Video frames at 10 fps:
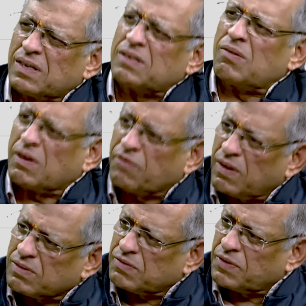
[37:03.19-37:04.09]
It's not a
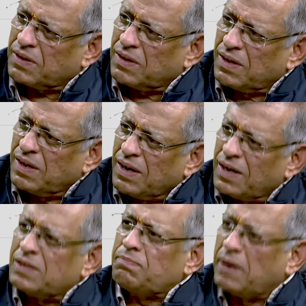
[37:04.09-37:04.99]
philosopher.
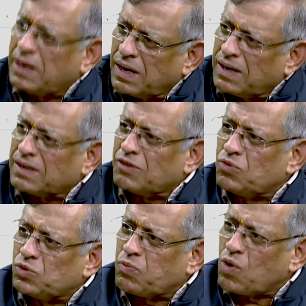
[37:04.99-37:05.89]
It is Bill Clinton
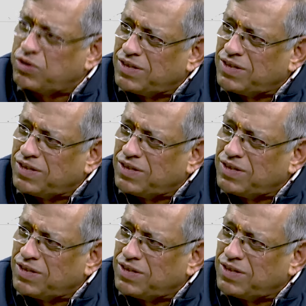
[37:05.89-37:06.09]
who spoke